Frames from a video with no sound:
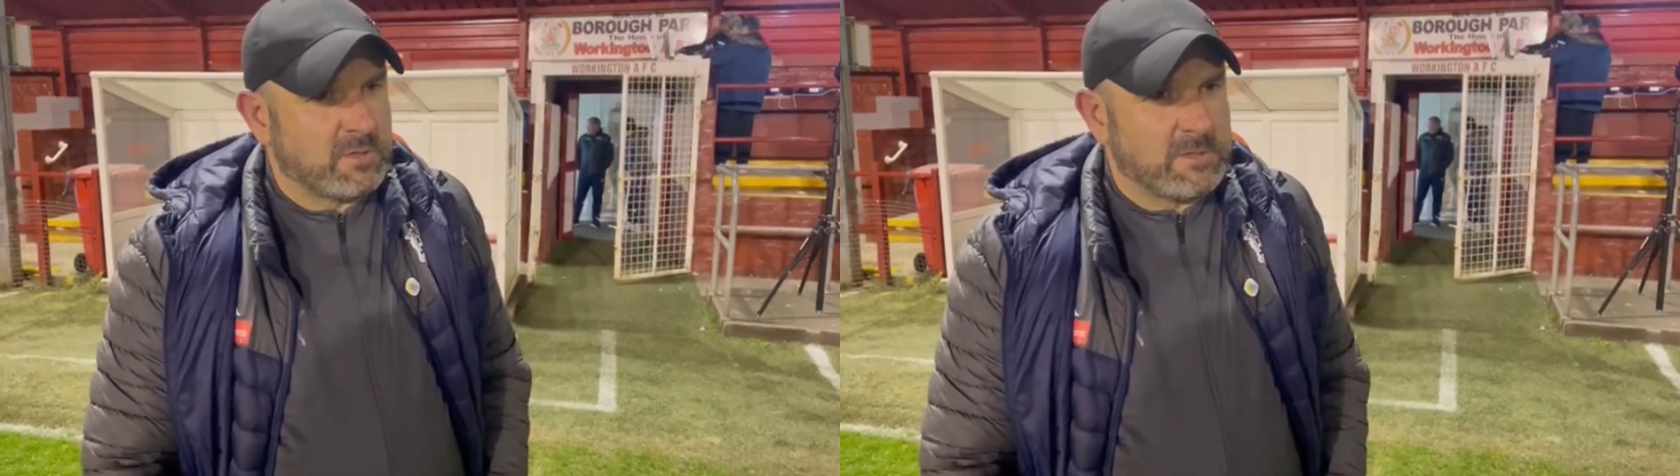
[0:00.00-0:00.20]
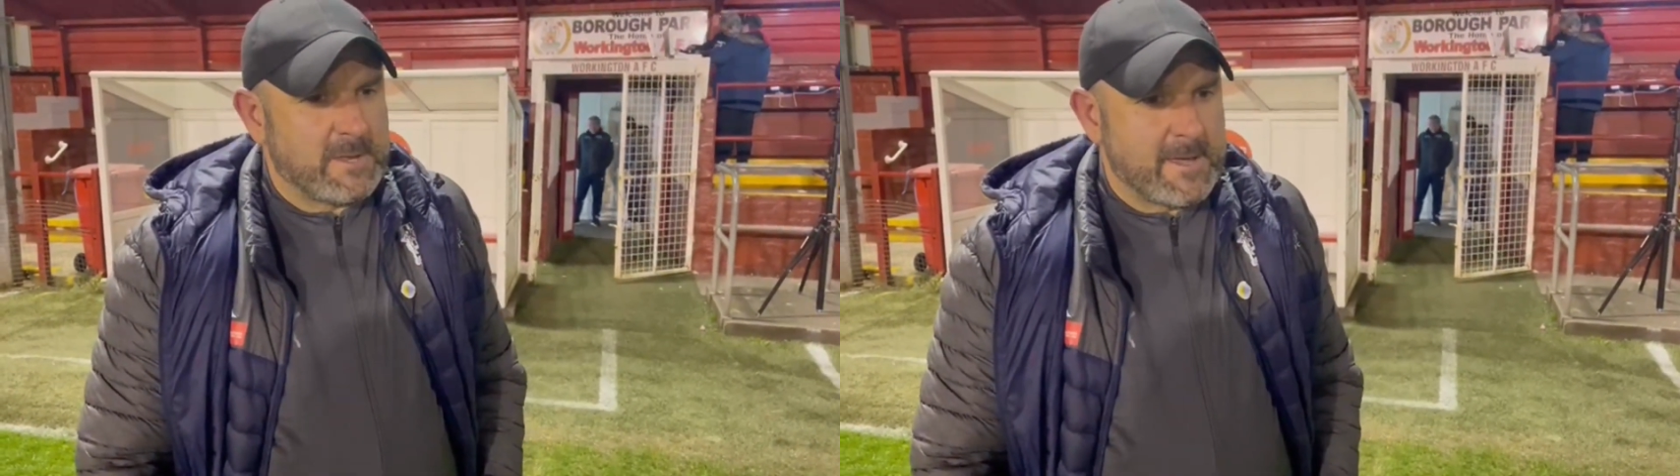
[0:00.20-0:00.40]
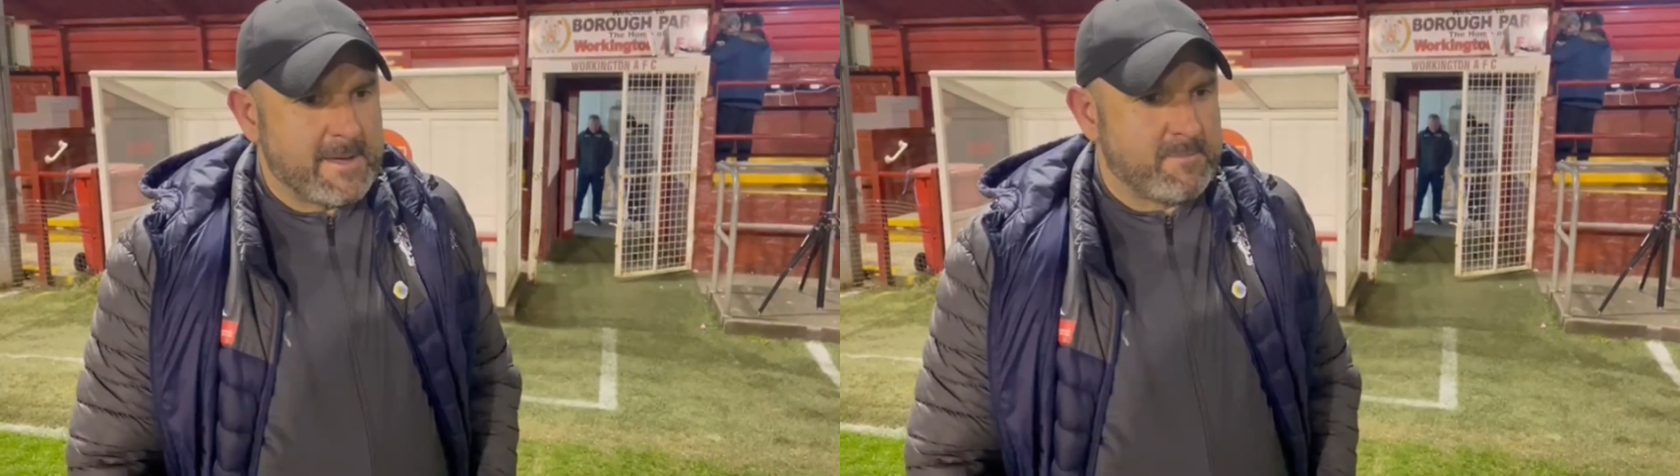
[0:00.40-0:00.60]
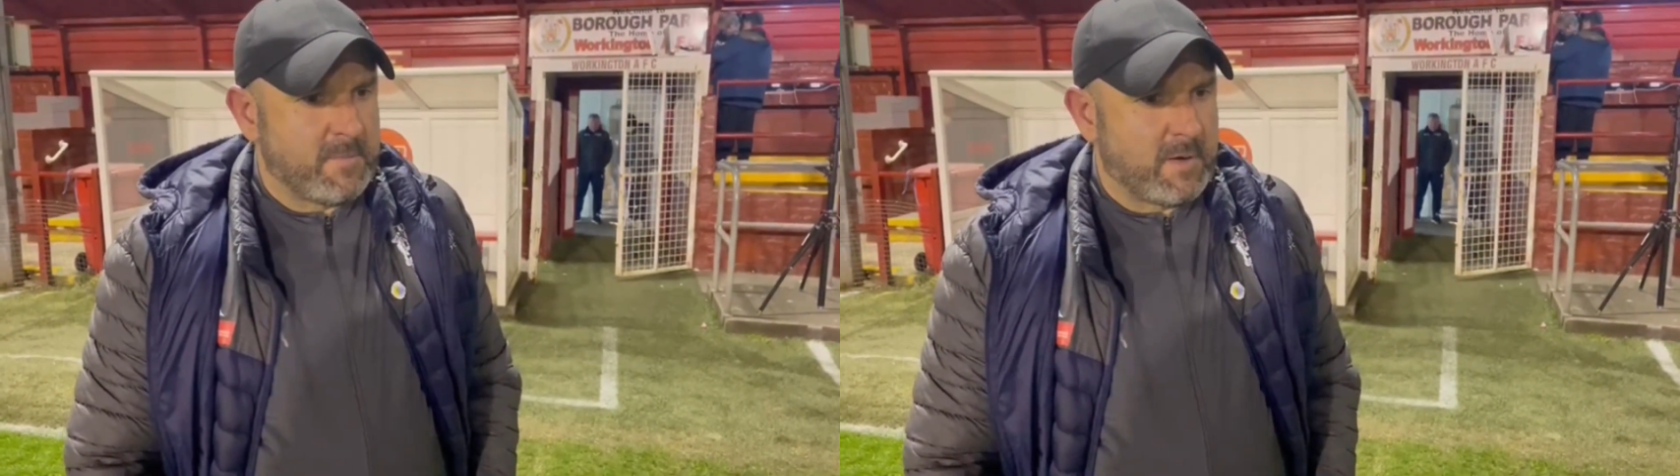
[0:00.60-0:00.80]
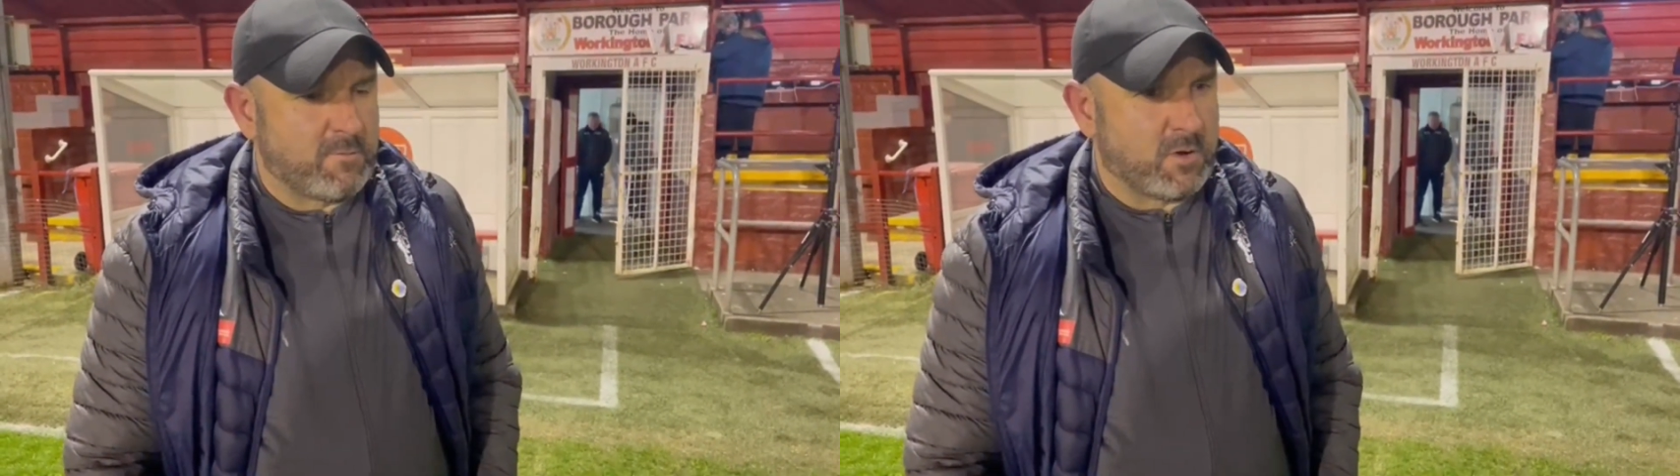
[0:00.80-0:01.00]
And
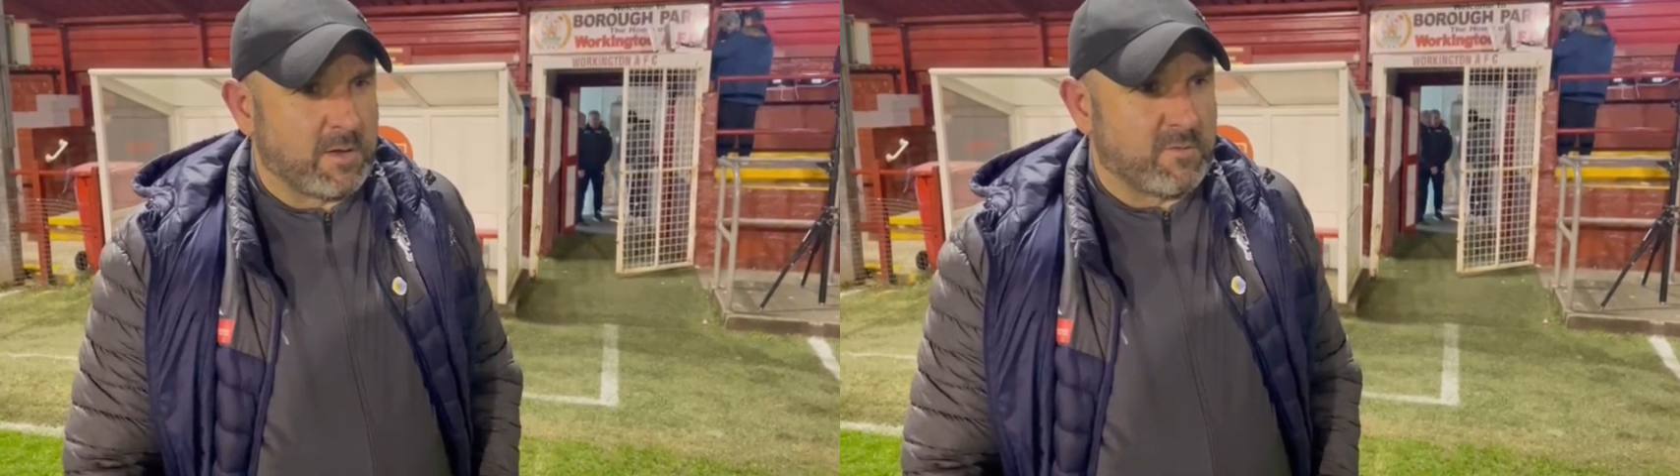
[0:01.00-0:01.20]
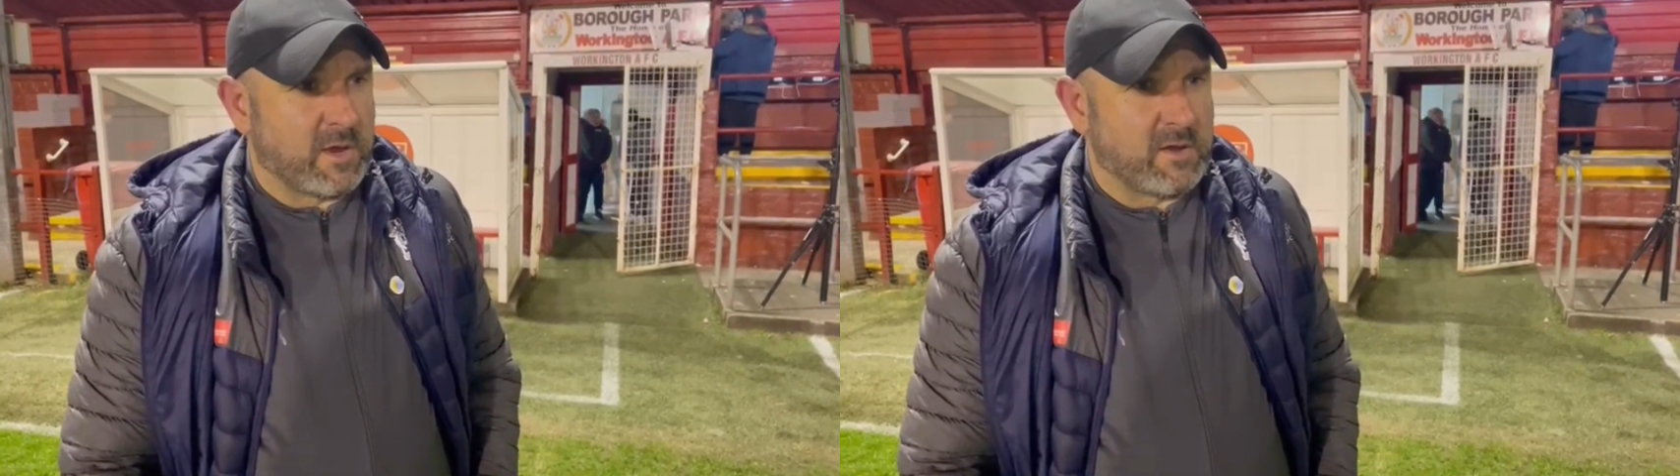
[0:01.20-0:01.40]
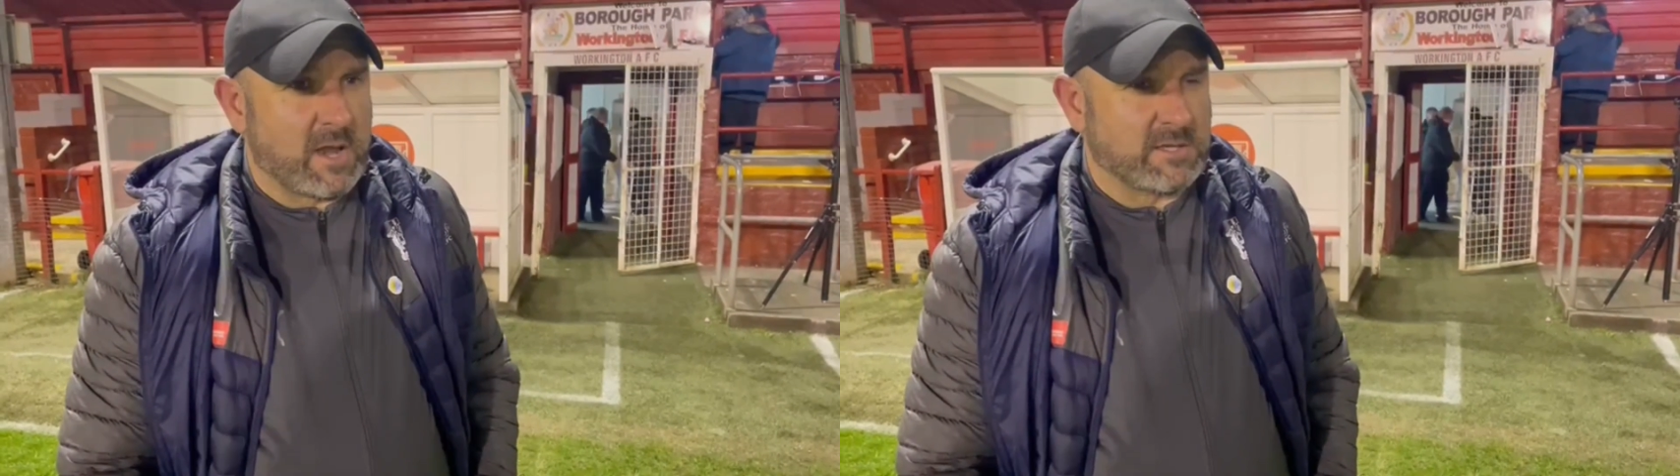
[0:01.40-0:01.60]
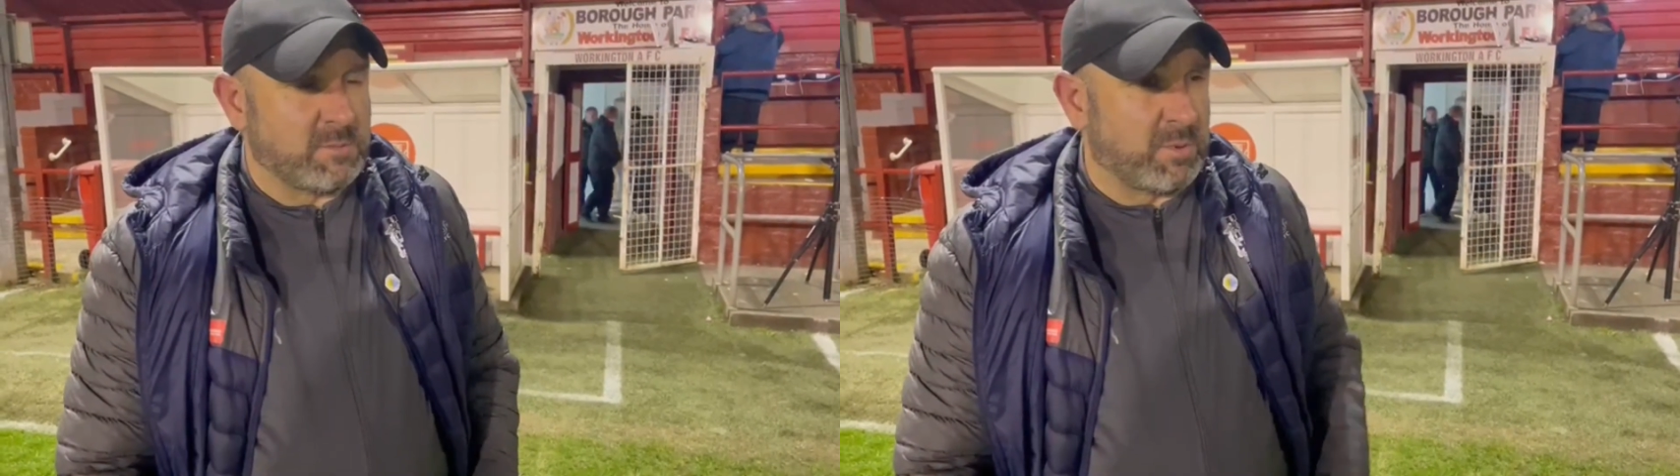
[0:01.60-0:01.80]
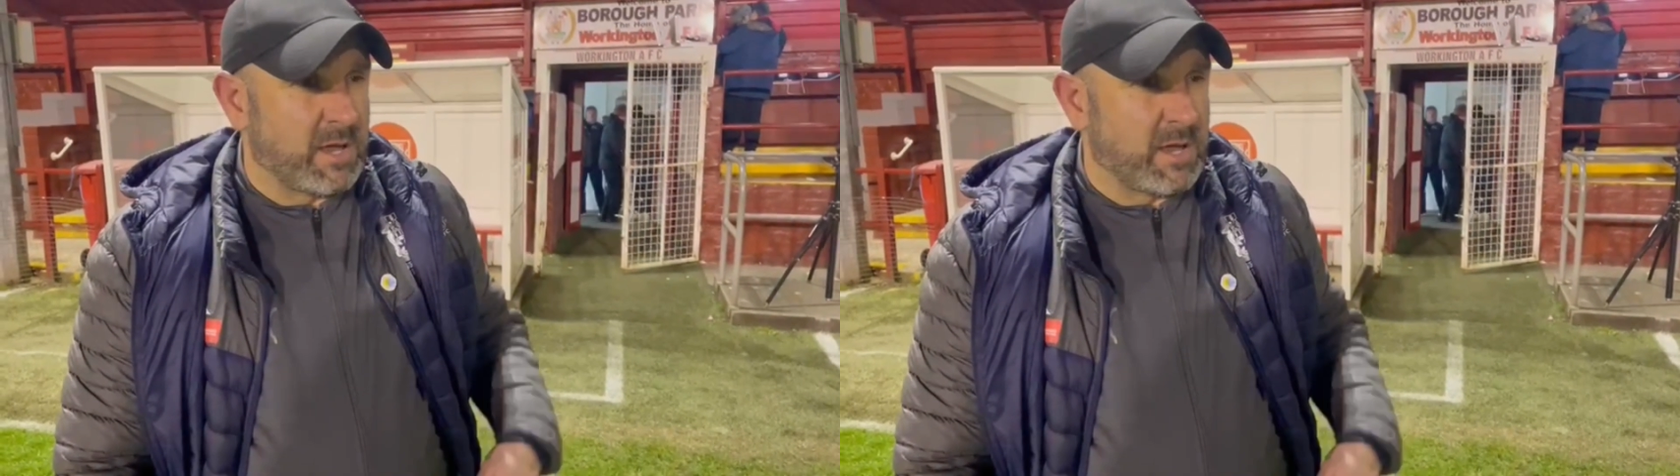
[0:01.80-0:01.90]
I've got to give great credit to the